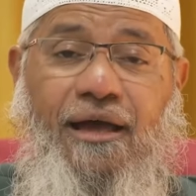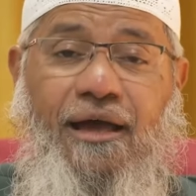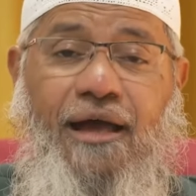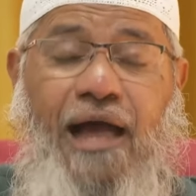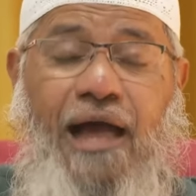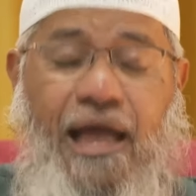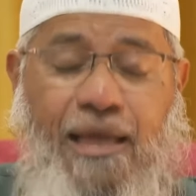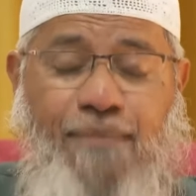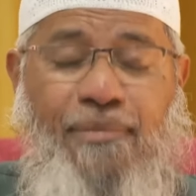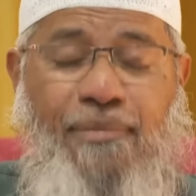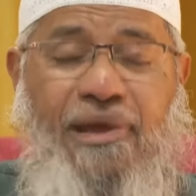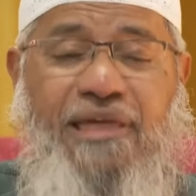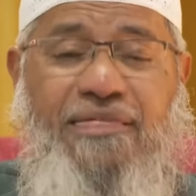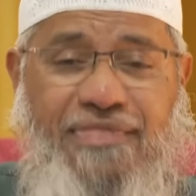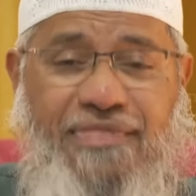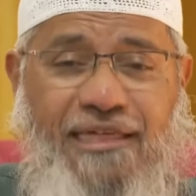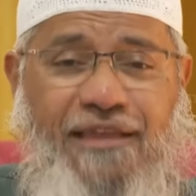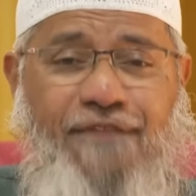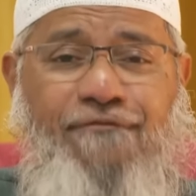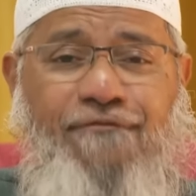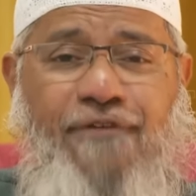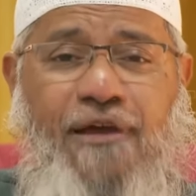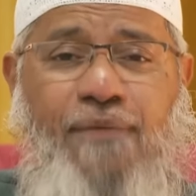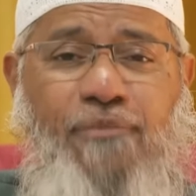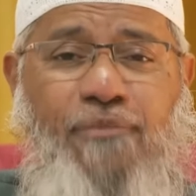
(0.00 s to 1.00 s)
I
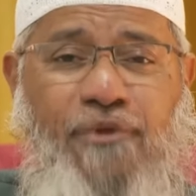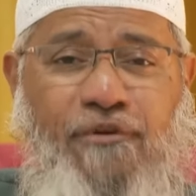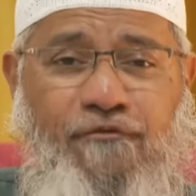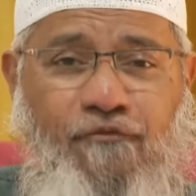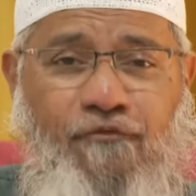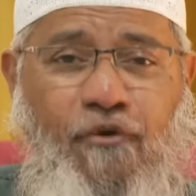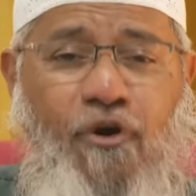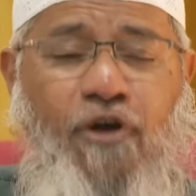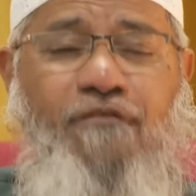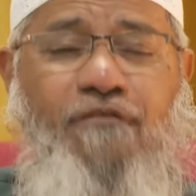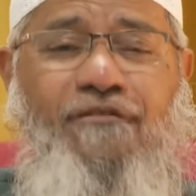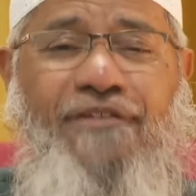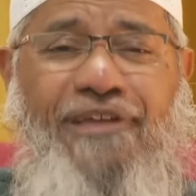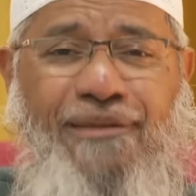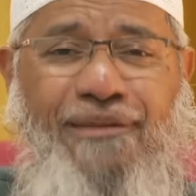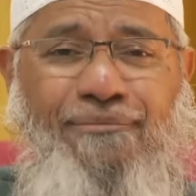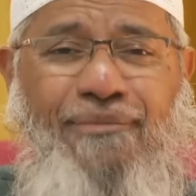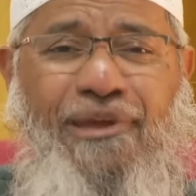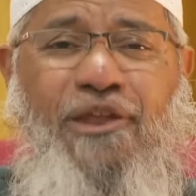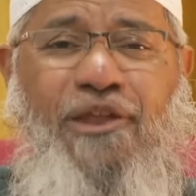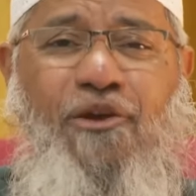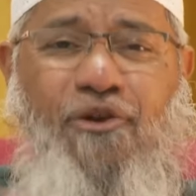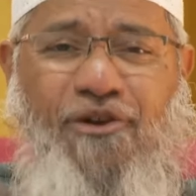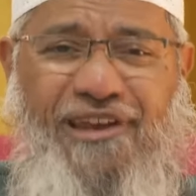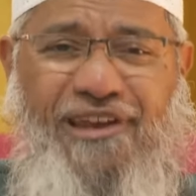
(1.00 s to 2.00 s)
myself am involved in
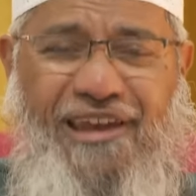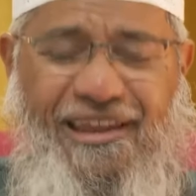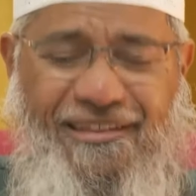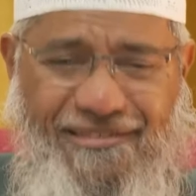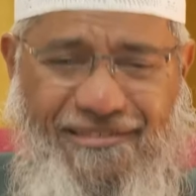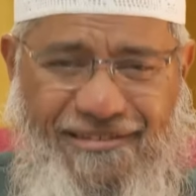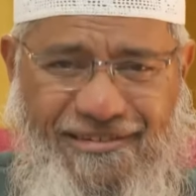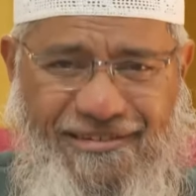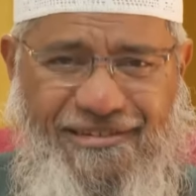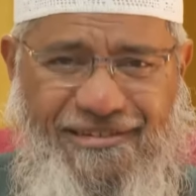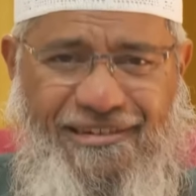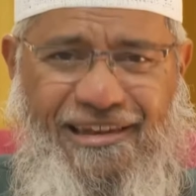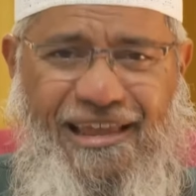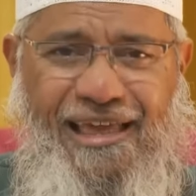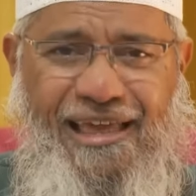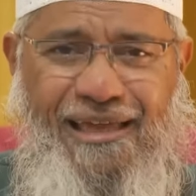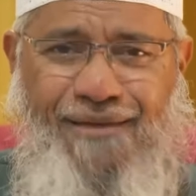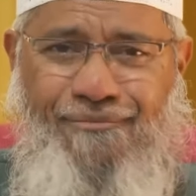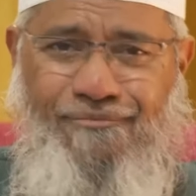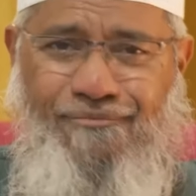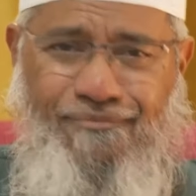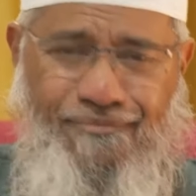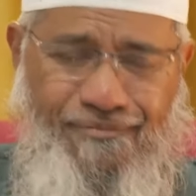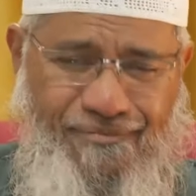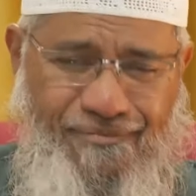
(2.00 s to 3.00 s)
many
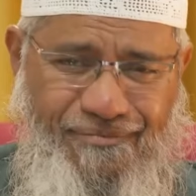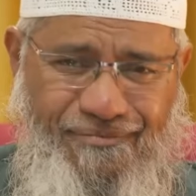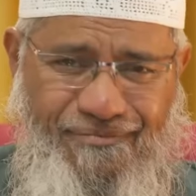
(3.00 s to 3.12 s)
organizations.